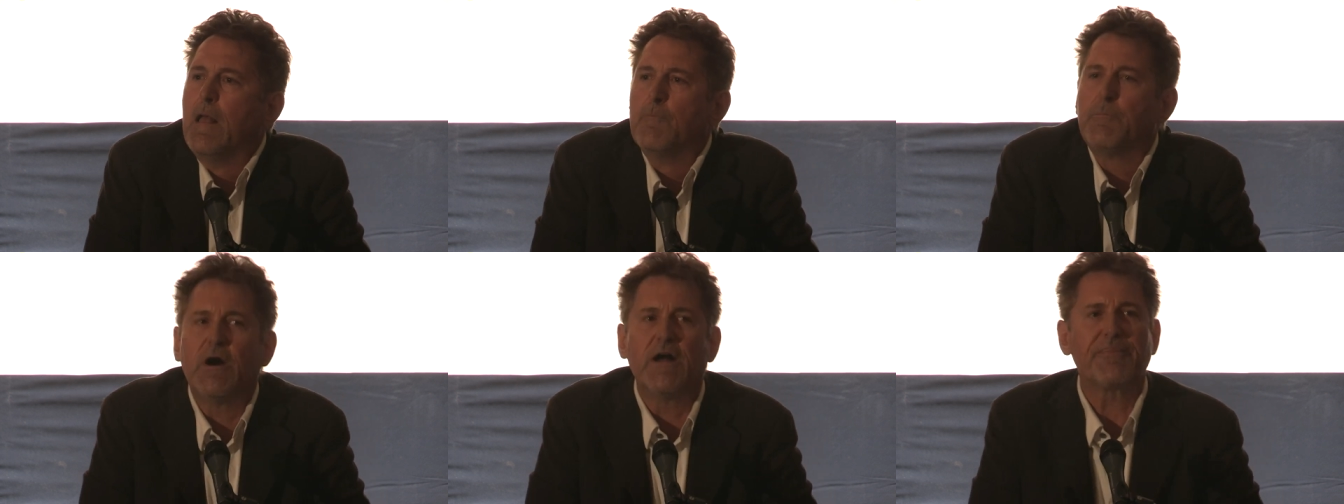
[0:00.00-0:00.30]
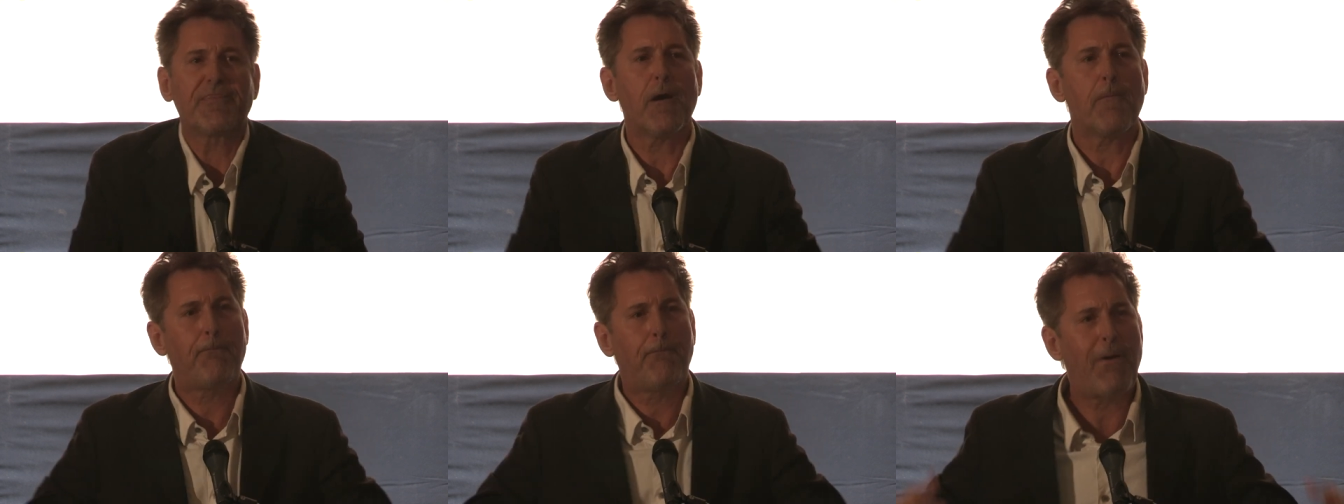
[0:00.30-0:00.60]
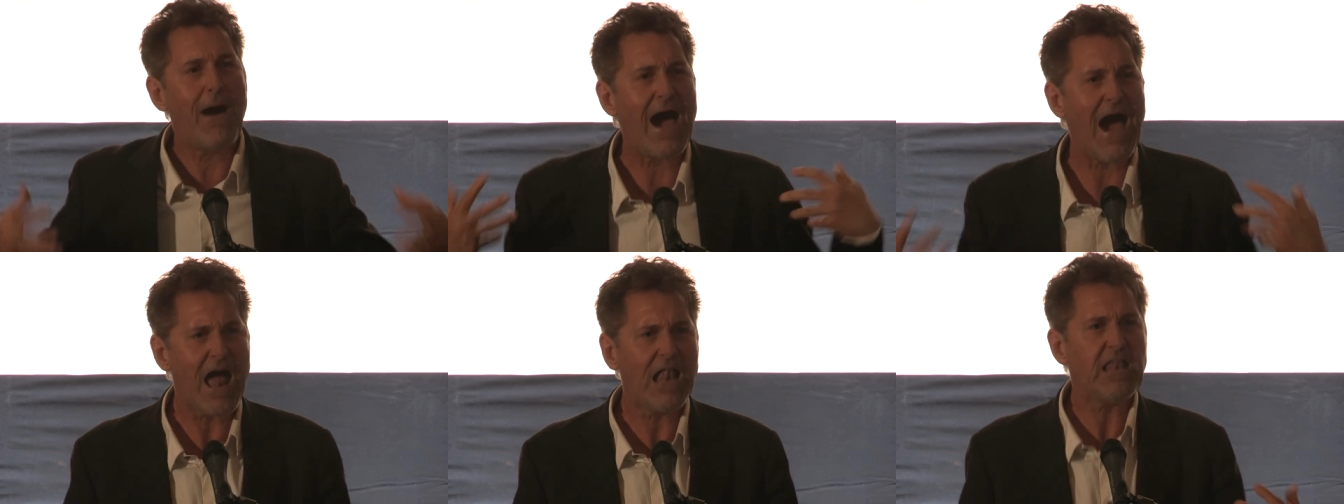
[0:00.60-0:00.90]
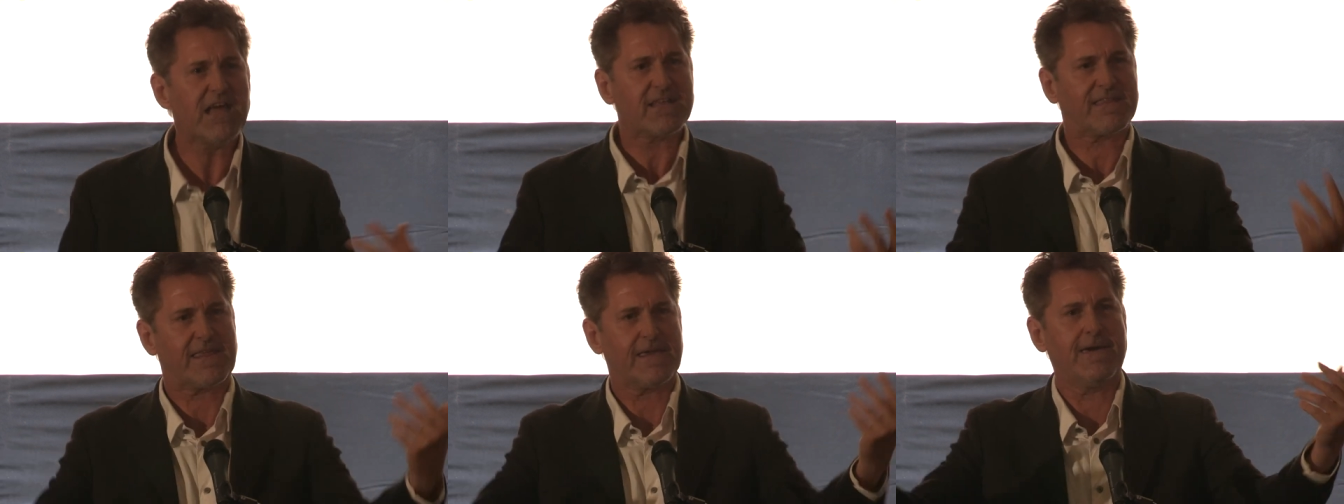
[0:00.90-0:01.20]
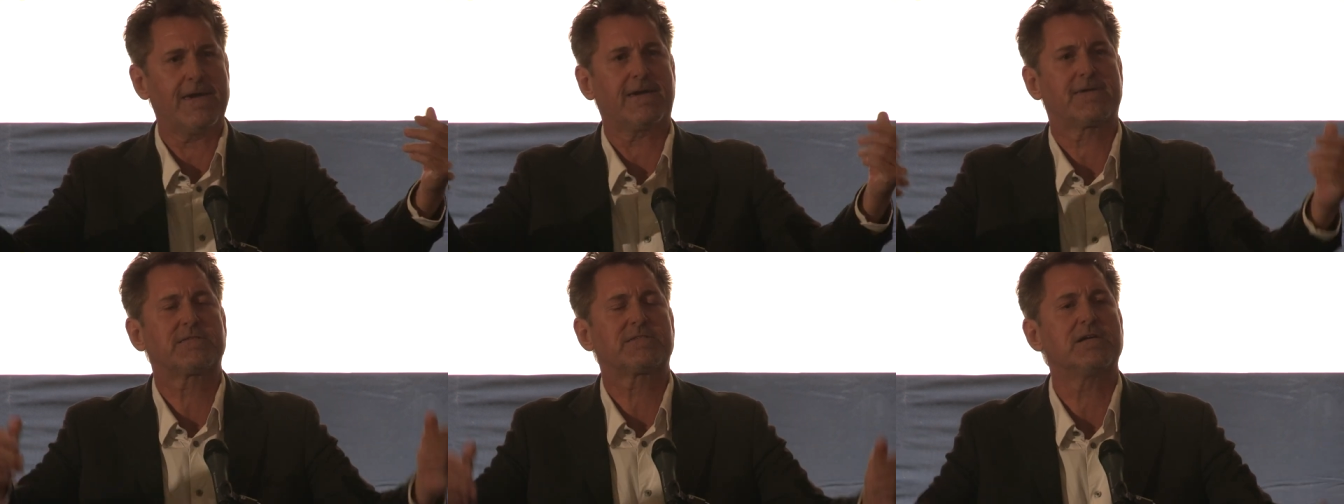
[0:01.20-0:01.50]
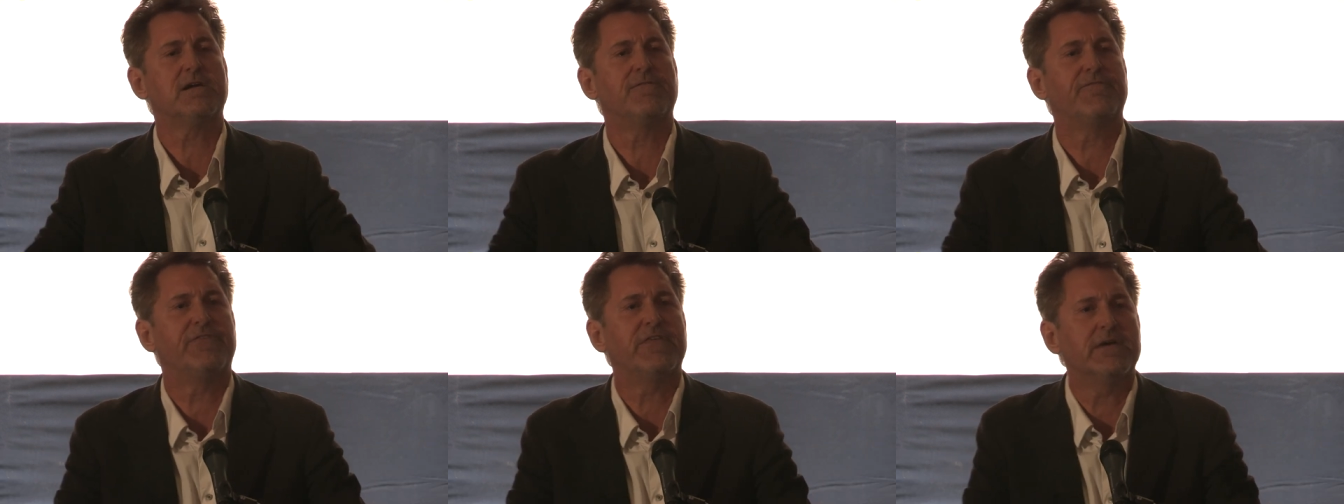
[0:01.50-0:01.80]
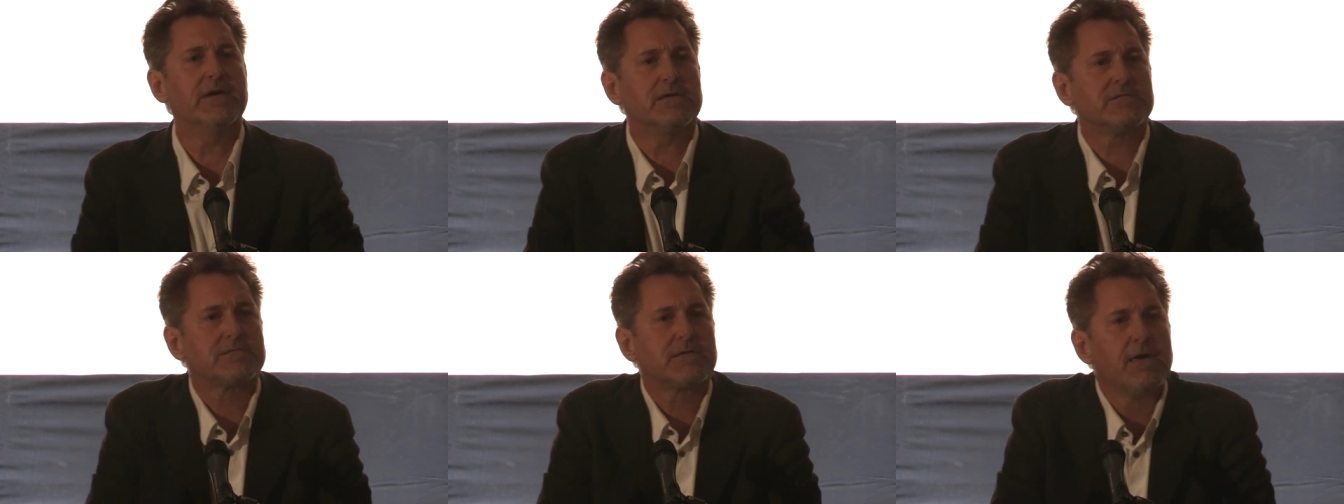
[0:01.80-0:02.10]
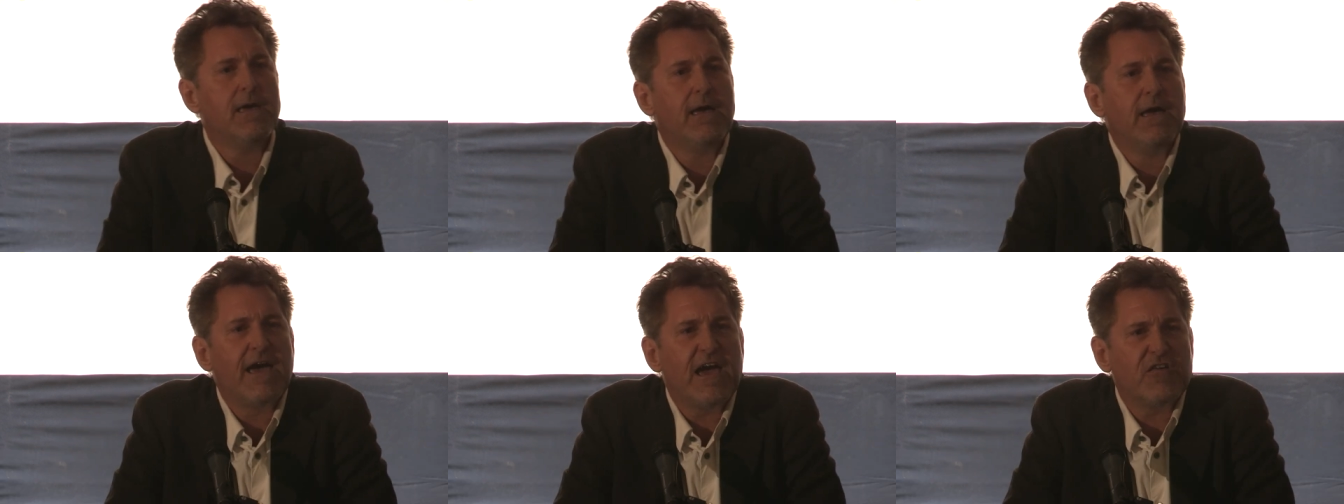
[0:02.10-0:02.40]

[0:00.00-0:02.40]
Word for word: But the politics of this